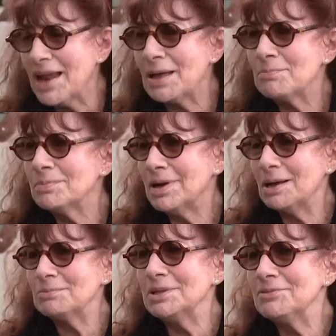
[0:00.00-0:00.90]
that
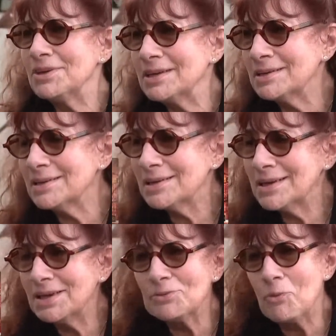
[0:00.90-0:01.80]
I'm living
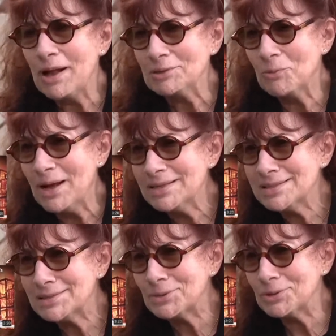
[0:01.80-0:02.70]
in the Wild
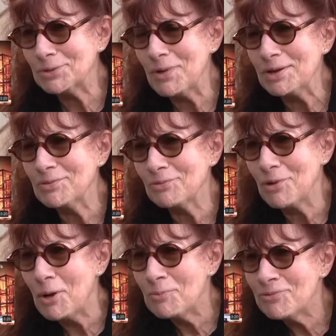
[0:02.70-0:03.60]
West, or when
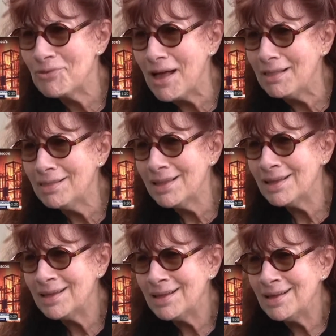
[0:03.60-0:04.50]
Rome fell,